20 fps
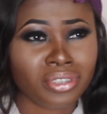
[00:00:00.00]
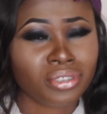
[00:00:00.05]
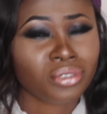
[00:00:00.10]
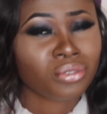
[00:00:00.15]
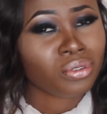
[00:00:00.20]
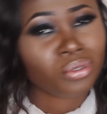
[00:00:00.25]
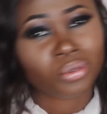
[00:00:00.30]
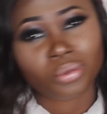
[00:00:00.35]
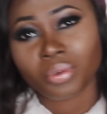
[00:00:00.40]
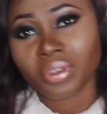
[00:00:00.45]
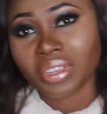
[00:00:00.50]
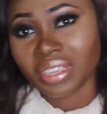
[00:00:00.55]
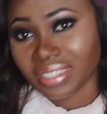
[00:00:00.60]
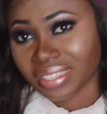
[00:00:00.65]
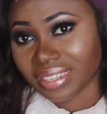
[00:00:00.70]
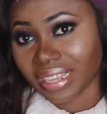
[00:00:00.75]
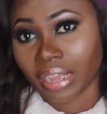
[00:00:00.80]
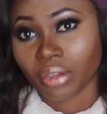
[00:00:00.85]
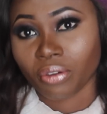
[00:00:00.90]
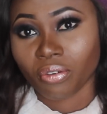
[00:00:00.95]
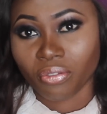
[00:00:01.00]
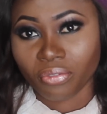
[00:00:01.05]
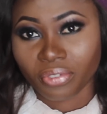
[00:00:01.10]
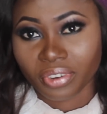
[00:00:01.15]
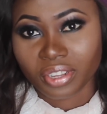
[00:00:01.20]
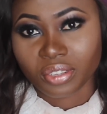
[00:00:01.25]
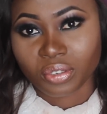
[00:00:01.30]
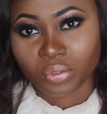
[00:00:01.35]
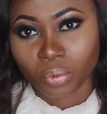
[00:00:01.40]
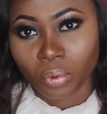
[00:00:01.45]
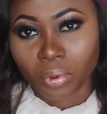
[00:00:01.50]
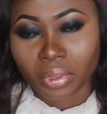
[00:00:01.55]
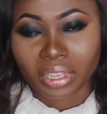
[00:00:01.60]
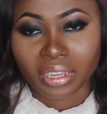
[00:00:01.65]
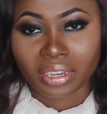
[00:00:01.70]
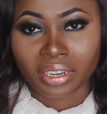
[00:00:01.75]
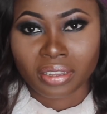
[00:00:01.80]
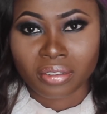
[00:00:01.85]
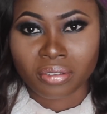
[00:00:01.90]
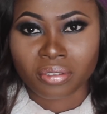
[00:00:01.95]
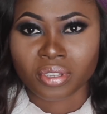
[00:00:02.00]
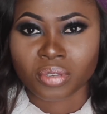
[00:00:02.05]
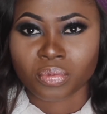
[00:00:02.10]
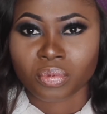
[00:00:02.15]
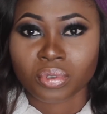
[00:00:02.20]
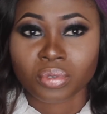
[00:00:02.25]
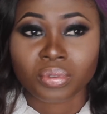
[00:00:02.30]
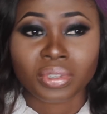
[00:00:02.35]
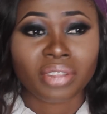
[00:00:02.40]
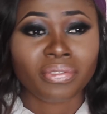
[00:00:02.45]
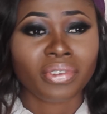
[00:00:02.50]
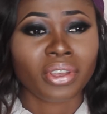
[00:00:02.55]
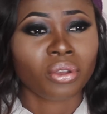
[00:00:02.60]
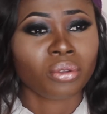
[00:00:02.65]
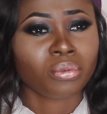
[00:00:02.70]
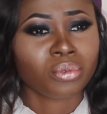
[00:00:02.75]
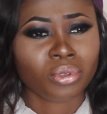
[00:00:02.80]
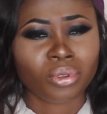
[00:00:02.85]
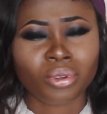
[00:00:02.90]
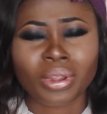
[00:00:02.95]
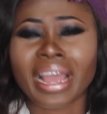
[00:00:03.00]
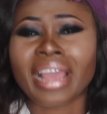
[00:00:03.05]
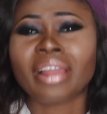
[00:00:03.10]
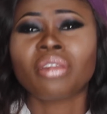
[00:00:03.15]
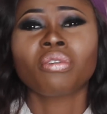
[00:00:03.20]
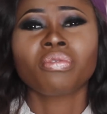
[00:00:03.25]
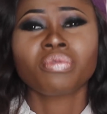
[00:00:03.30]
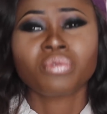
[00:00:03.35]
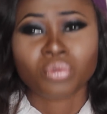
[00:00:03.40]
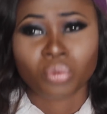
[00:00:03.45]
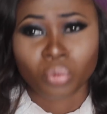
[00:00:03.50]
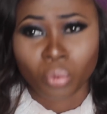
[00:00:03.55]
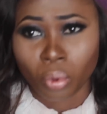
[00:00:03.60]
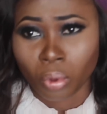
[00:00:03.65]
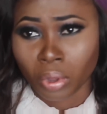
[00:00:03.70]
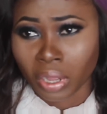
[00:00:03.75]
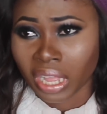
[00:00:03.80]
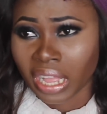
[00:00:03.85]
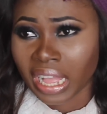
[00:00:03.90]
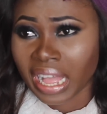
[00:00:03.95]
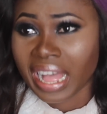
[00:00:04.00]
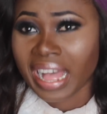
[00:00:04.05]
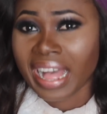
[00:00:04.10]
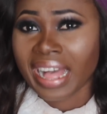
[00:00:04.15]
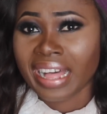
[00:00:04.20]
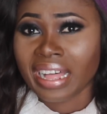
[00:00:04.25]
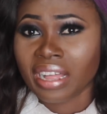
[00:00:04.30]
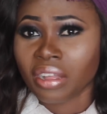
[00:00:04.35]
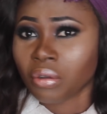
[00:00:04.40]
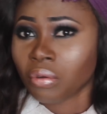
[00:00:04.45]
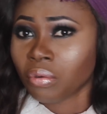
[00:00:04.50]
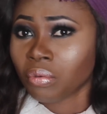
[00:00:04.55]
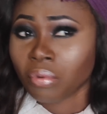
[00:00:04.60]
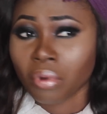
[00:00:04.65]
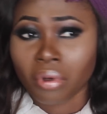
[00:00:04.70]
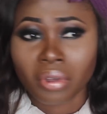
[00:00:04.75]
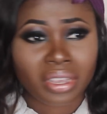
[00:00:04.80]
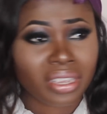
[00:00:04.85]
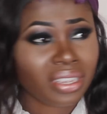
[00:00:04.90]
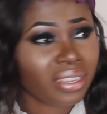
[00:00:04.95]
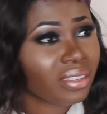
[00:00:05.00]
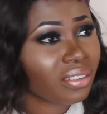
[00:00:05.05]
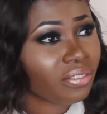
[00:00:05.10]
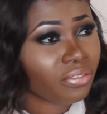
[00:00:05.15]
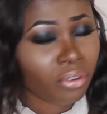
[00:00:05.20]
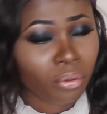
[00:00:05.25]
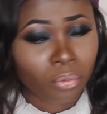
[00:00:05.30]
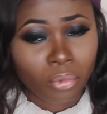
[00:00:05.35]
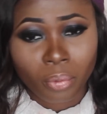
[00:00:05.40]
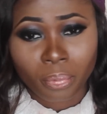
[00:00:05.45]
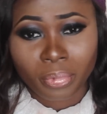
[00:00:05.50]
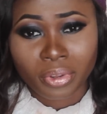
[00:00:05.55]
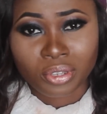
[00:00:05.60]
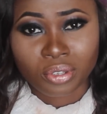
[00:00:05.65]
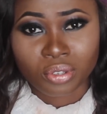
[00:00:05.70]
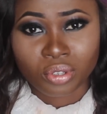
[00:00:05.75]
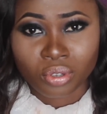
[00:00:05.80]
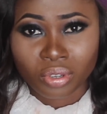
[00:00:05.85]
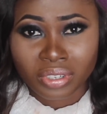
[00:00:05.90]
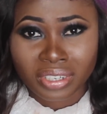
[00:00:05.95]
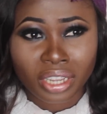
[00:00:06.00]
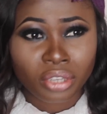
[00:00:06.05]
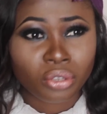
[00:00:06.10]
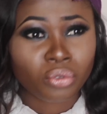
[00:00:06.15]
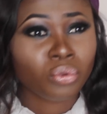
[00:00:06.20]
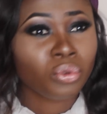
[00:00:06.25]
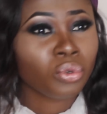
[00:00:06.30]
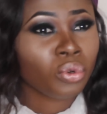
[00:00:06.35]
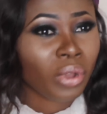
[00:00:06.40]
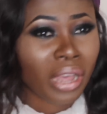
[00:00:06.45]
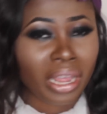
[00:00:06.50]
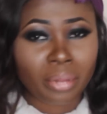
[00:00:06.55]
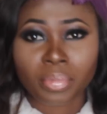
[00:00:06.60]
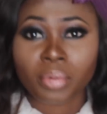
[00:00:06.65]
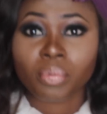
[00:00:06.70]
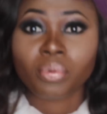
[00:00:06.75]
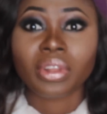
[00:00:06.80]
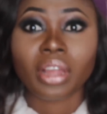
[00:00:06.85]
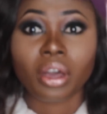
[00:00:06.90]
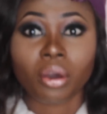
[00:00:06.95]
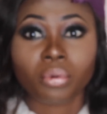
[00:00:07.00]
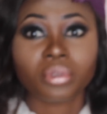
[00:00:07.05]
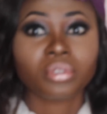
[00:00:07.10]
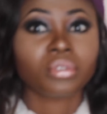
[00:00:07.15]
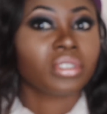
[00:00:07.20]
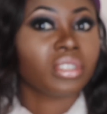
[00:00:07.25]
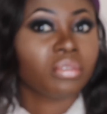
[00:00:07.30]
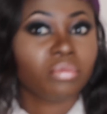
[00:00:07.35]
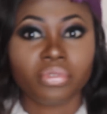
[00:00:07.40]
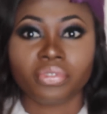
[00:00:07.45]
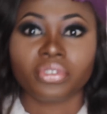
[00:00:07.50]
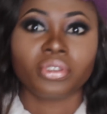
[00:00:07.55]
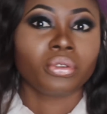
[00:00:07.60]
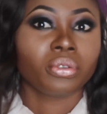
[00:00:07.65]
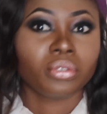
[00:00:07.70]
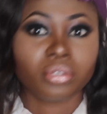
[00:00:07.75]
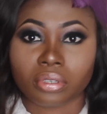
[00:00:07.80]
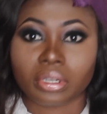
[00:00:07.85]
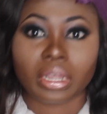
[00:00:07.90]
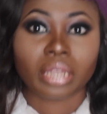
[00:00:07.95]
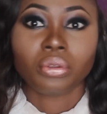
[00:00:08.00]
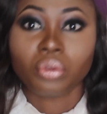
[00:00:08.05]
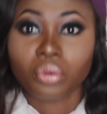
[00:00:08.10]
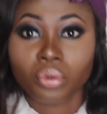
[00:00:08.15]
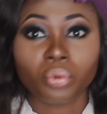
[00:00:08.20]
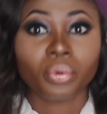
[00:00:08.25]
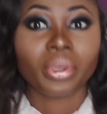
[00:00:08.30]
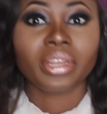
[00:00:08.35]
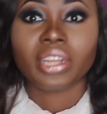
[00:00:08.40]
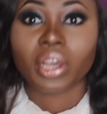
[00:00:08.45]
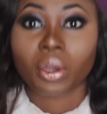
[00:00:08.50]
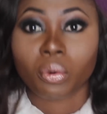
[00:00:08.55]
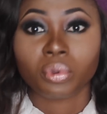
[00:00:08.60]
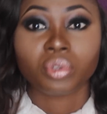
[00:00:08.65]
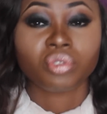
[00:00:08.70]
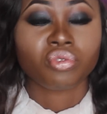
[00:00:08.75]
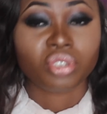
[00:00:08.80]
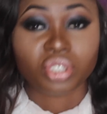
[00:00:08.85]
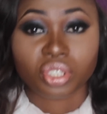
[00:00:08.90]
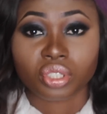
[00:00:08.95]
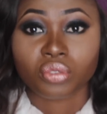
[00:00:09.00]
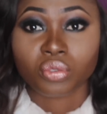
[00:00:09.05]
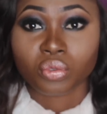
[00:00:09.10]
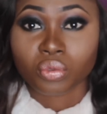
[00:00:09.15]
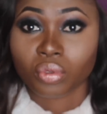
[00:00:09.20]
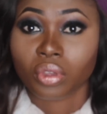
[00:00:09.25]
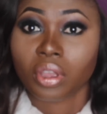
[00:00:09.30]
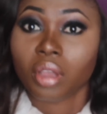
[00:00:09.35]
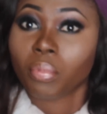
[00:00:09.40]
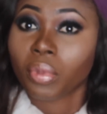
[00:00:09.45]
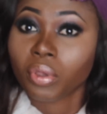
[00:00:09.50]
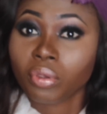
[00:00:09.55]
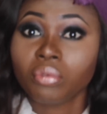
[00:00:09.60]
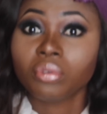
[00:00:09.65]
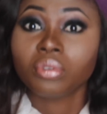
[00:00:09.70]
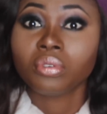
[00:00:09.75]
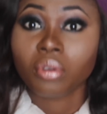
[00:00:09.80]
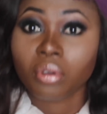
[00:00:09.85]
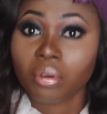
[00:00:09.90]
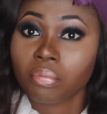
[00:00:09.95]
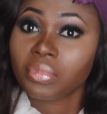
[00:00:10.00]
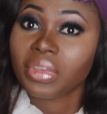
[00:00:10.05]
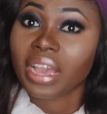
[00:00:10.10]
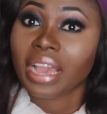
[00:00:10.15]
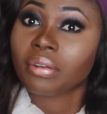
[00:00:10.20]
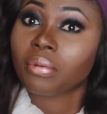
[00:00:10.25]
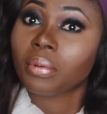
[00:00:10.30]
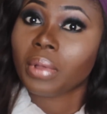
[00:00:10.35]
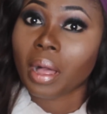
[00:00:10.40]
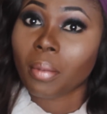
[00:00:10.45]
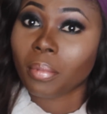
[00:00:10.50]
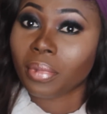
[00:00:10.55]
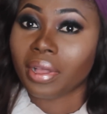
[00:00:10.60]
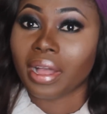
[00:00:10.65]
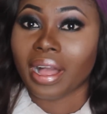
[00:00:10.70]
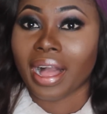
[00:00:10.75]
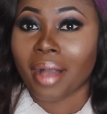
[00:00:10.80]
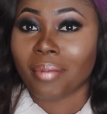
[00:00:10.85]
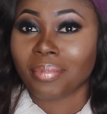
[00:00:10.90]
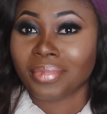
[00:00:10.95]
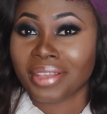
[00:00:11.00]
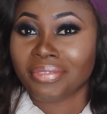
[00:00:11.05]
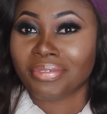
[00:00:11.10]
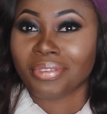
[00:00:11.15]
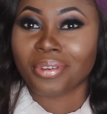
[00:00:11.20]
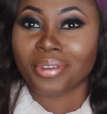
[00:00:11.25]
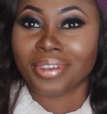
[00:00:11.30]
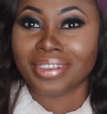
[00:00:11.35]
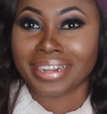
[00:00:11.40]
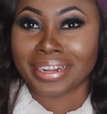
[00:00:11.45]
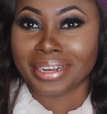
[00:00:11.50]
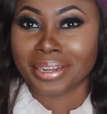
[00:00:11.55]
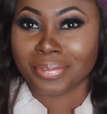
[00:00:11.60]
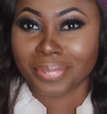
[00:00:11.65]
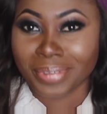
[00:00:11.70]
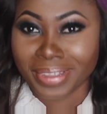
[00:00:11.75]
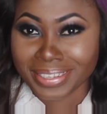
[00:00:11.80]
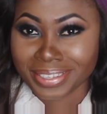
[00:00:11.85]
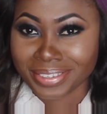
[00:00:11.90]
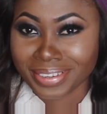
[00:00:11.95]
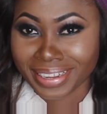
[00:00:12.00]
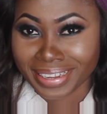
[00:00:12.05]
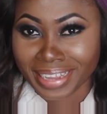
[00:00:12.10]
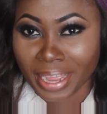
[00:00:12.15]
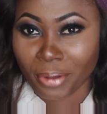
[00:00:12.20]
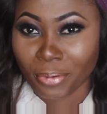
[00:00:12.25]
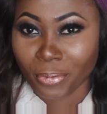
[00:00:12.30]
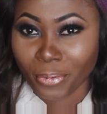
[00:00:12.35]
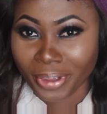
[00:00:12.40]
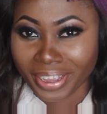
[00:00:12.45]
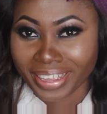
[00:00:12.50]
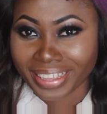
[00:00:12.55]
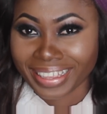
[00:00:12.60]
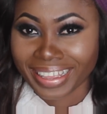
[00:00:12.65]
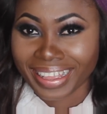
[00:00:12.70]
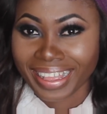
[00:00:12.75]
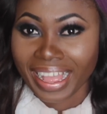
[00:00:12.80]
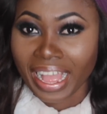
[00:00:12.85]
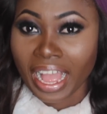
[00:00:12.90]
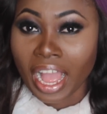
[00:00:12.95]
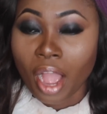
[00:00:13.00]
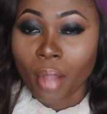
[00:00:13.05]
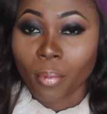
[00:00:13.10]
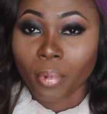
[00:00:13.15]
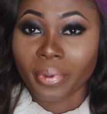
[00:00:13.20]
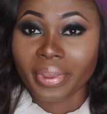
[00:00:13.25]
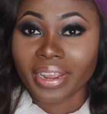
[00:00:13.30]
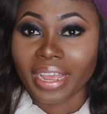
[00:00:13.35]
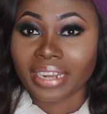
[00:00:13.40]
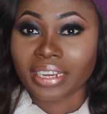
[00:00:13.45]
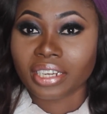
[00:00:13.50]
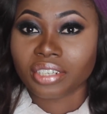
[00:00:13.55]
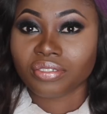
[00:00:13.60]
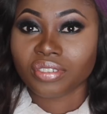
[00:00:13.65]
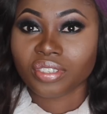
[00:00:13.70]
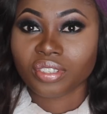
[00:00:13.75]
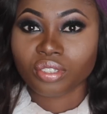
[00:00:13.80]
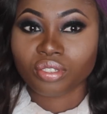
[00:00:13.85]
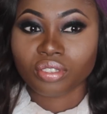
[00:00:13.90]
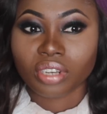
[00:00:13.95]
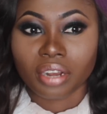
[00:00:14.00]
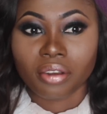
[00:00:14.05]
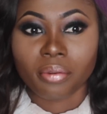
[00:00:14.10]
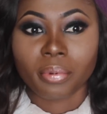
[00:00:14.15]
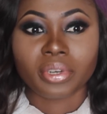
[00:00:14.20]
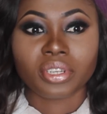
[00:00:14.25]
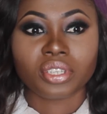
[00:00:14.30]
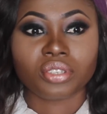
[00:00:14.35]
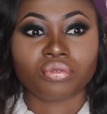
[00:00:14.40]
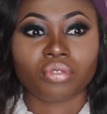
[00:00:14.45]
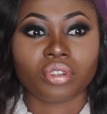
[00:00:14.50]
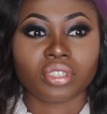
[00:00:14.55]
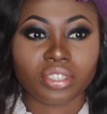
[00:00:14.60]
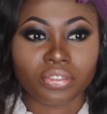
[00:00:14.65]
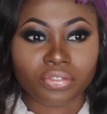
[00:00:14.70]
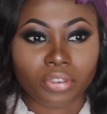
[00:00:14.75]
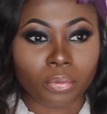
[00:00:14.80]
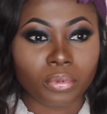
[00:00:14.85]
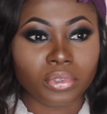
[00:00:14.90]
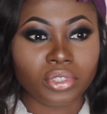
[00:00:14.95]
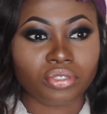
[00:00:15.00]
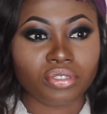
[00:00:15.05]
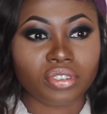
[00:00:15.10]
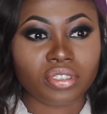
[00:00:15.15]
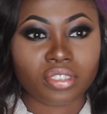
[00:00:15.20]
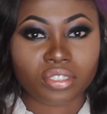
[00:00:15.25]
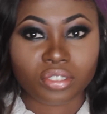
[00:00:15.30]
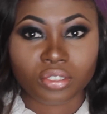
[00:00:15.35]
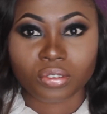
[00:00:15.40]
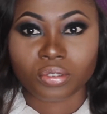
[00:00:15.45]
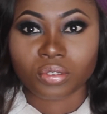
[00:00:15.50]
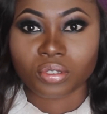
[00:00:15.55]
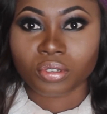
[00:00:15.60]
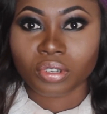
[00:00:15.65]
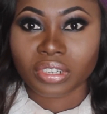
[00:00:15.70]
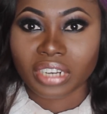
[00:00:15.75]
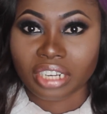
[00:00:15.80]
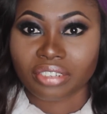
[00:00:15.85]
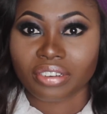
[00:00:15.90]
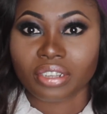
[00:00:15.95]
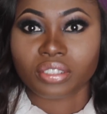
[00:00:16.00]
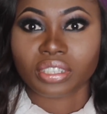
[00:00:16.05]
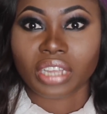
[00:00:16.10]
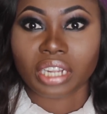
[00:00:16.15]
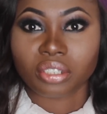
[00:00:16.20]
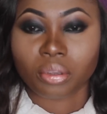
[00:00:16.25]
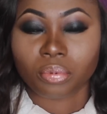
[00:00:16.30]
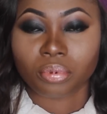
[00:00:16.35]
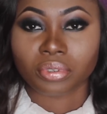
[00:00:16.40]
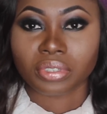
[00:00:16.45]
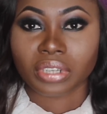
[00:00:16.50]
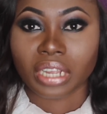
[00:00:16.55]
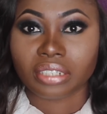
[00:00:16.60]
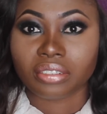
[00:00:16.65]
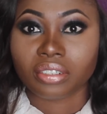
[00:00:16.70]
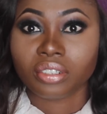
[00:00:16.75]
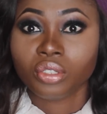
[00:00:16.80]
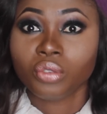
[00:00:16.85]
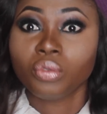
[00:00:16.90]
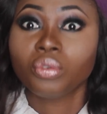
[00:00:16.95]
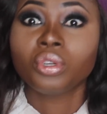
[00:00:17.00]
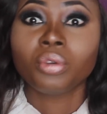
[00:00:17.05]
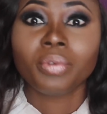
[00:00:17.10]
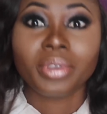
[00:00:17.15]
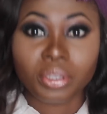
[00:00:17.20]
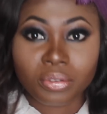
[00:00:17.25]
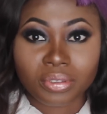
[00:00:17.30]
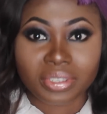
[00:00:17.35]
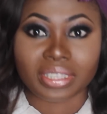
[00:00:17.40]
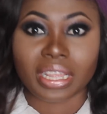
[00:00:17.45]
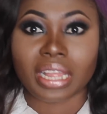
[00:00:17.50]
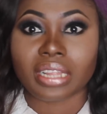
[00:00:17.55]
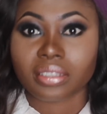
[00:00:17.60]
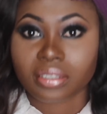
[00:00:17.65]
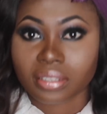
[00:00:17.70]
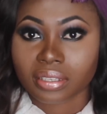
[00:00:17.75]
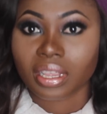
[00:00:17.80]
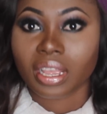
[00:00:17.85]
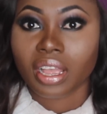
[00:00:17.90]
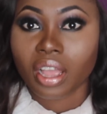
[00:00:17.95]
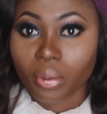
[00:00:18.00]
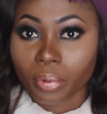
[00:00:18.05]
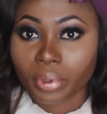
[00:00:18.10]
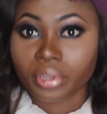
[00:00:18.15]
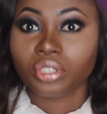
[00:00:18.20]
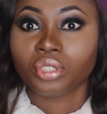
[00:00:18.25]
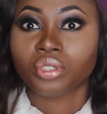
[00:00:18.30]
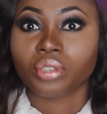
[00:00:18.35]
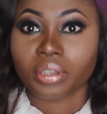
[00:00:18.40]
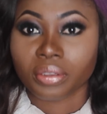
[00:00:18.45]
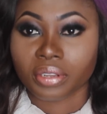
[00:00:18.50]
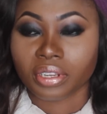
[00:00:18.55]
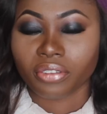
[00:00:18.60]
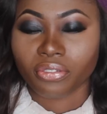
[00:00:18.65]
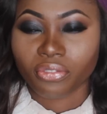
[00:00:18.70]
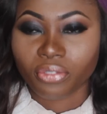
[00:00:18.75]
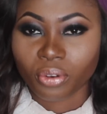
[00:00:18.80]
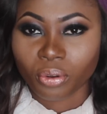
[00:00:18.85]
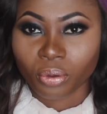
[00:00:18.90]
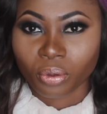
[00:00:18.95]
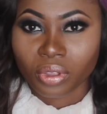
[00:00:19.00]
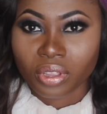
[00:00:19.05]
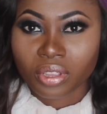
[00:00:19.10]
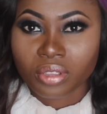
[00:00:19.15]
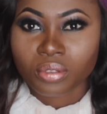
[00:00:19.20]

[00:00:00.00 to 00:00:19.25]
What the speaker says: It's not so easy and convenient to walk in Lagos, but whenever I come to London, I love to walk. Walking from one place to the other, you know, and people are always on the move in London. I don't know where they're always rushing to, but you know me, I know I'm not even going anywhere. It's not like I walk here. But when you're at the train station, everybody's rushing from one train station to the other, trying to catch up with their train. You know when you're enjoying the flow.